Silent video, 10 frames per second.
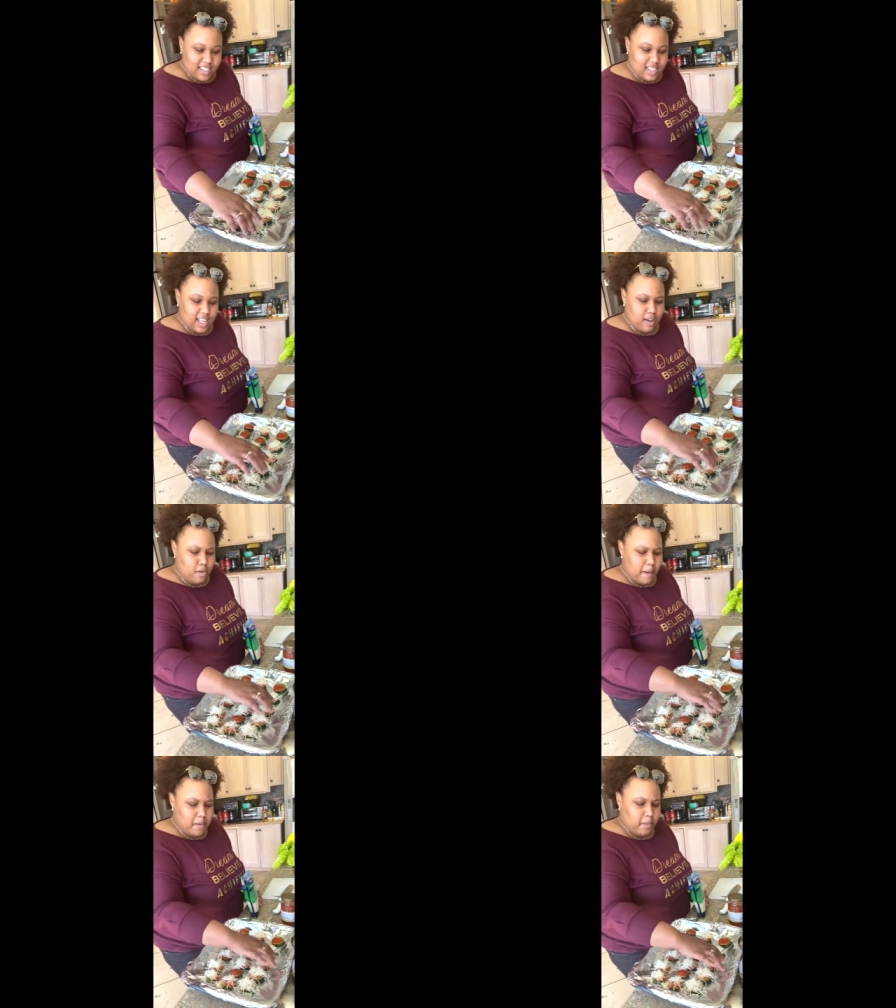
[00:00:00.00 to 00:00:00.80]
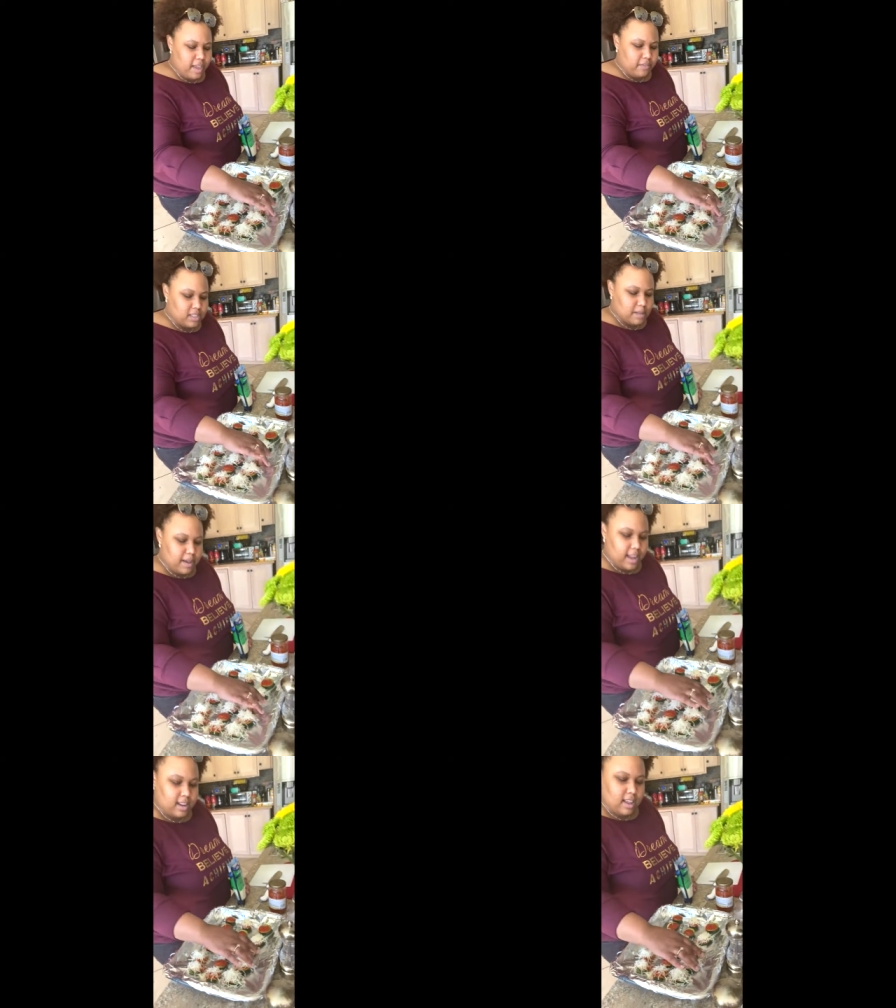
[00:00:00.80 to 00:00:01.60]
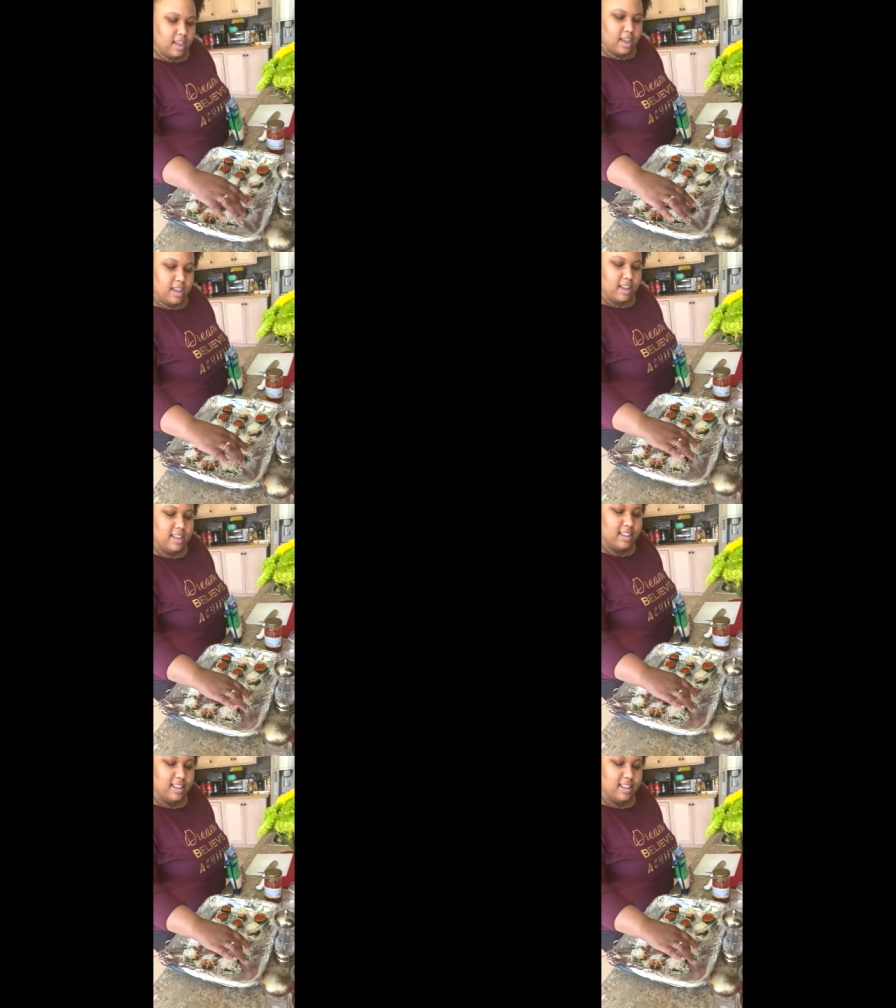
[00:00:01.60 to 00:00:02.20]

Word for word: she said, oh, I've been waiting for somebody mm -hmm.